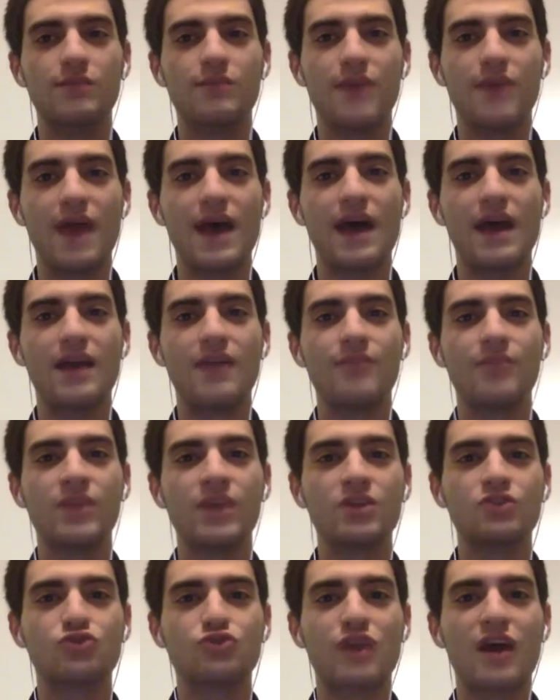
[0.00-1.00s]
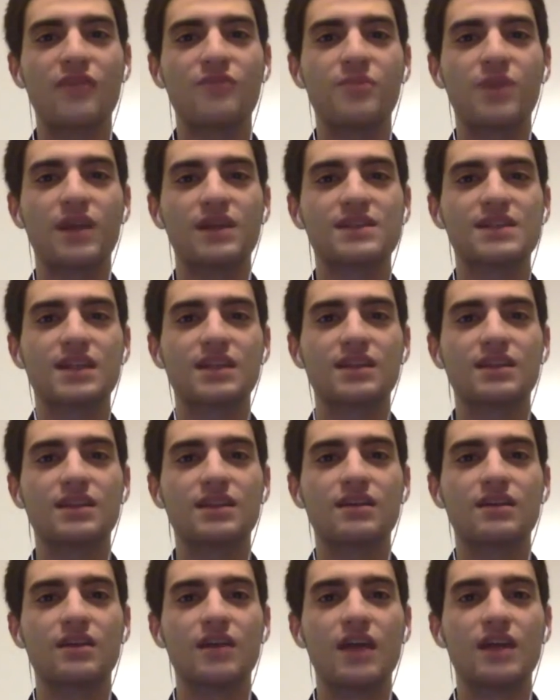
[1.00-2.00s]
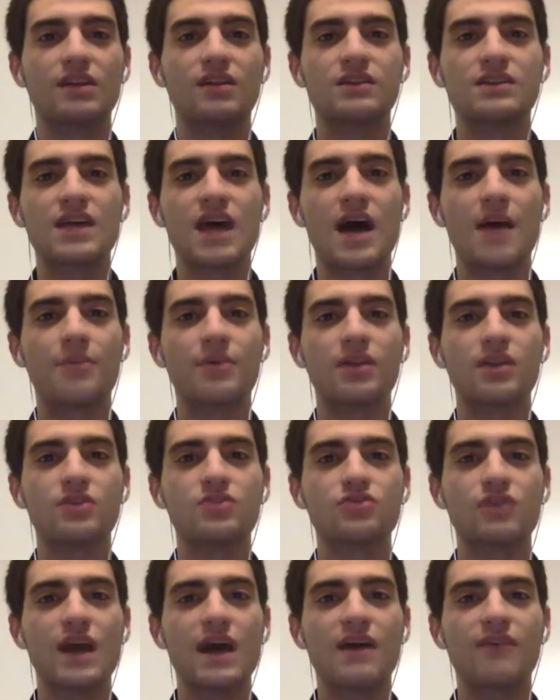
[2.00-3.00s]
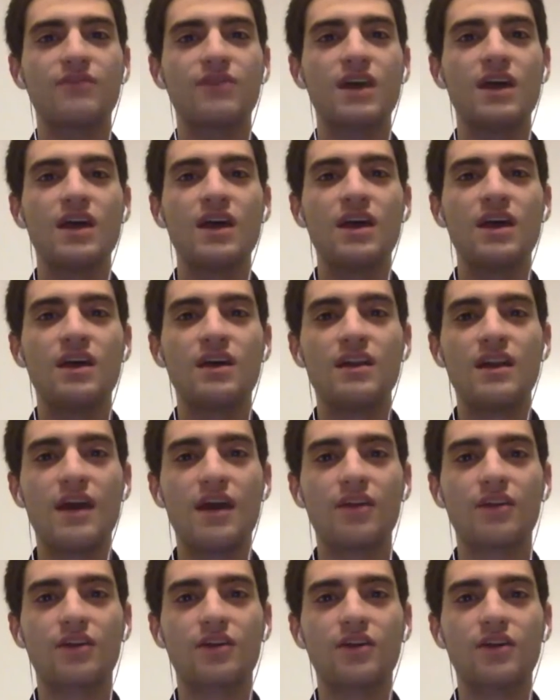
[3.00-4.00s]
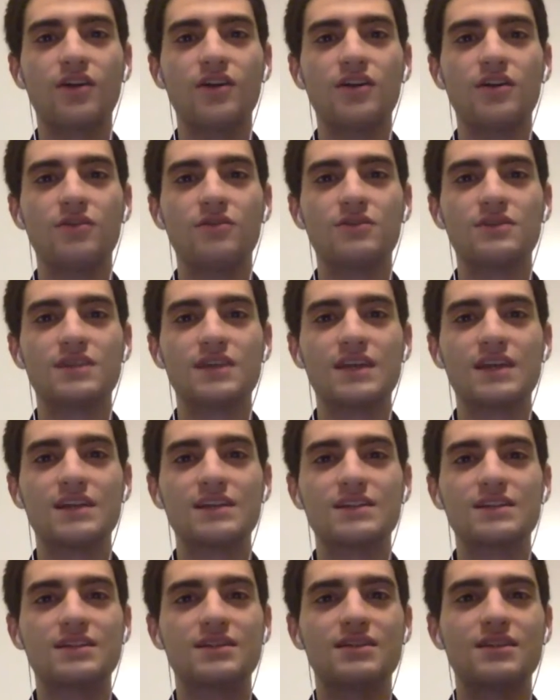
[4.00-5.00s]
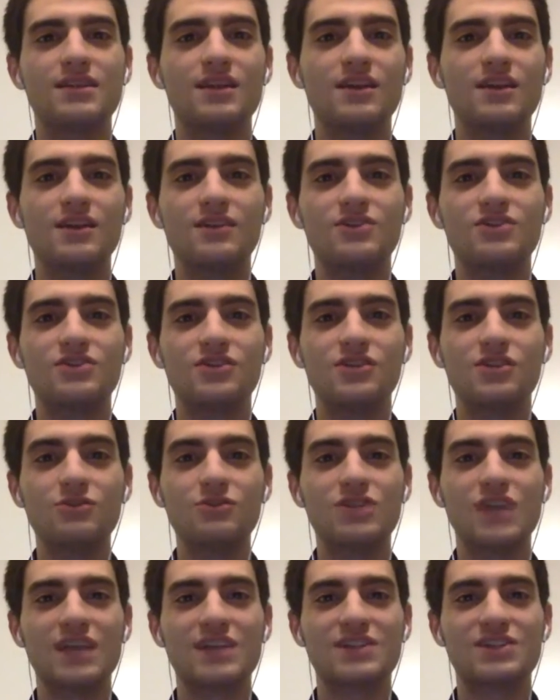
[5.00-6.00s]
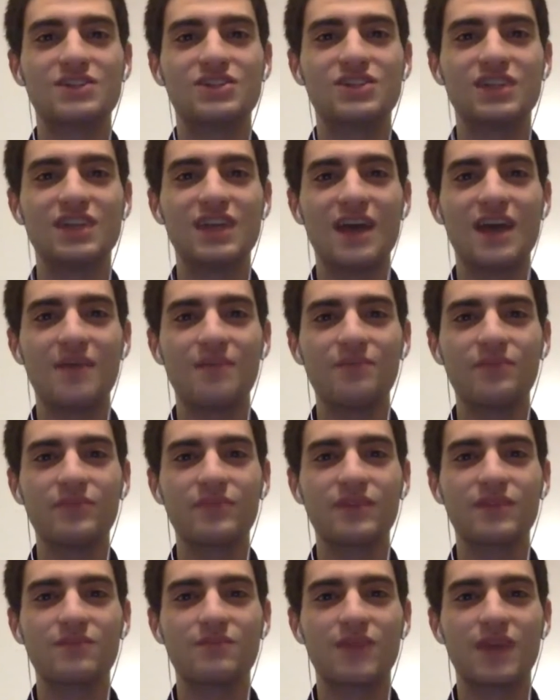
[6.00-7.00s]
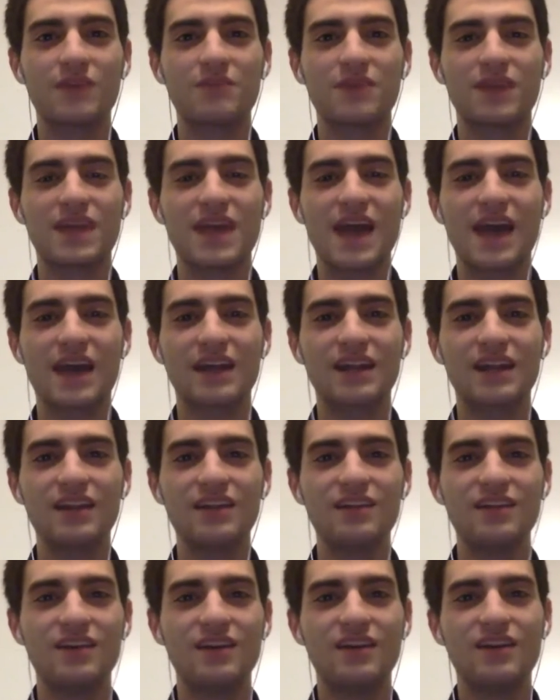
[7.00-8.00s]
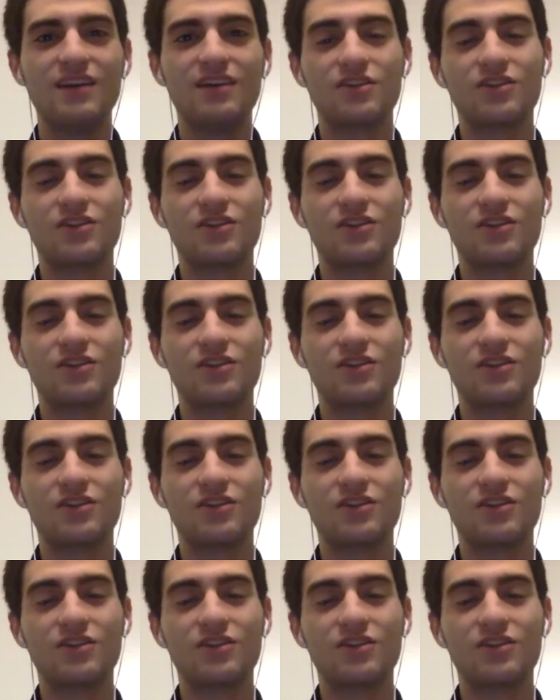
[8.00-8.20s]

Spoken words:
bad draft picks at the top of the draft. Now, the good news is the new Jets GM, Mike Maccagnan,